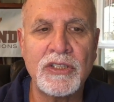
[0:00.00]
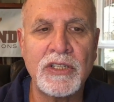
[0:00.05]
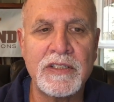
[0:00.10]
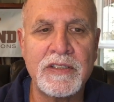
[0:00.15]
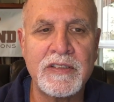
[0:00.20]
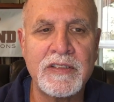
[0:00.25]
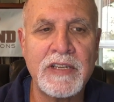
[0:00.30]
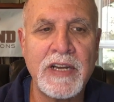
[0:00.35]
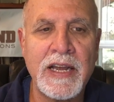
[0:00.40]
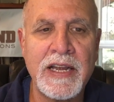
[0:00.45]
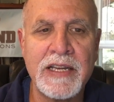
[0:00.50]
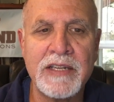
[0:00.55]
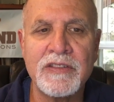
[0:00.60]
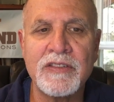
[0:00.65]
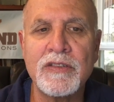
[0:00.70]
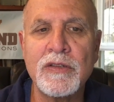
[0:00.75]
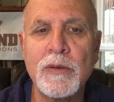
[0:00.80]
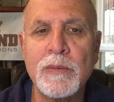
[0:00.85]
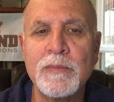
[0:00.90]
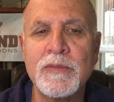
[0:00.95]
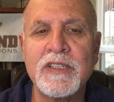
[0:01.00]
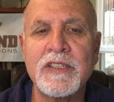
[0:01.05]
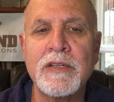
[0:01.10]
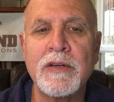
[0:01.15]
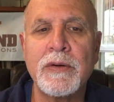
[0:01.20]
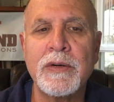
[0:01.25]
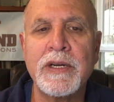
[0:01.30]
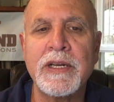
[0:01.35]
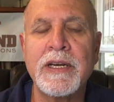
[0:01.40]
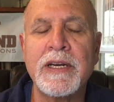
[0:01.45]
assume
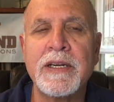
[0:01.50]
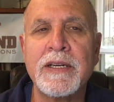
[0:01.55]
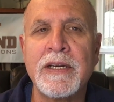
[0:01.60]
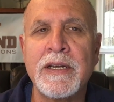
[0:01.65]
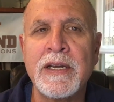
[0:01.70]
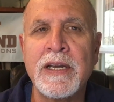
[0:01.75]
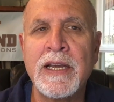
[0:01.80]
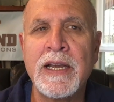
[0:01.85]
Syria